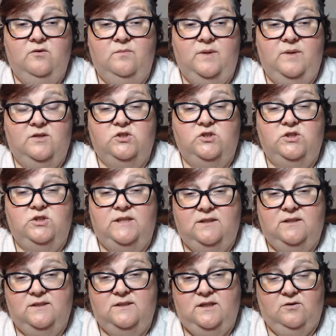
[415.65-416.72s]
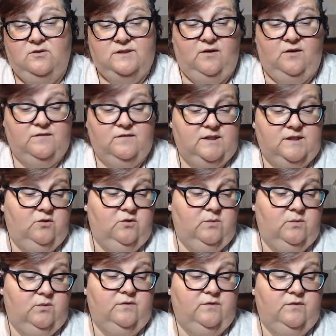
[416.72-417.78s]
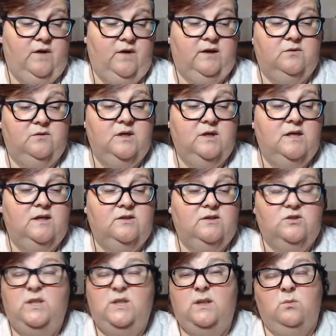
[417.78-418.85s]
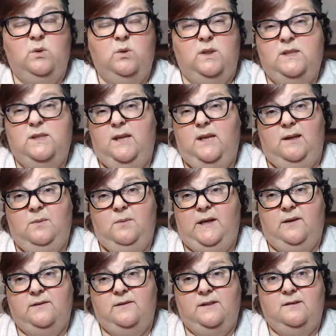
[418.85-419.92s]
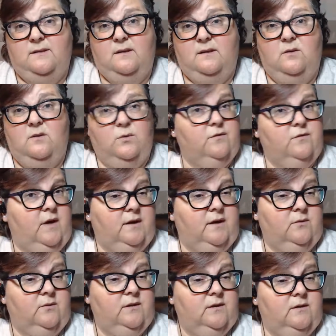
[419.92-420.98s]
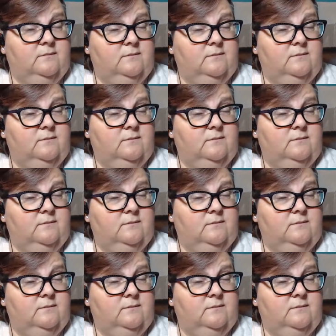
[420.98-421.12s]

And because she didn't see herself as a human with value, she didn't really see anybody else as a human with value either.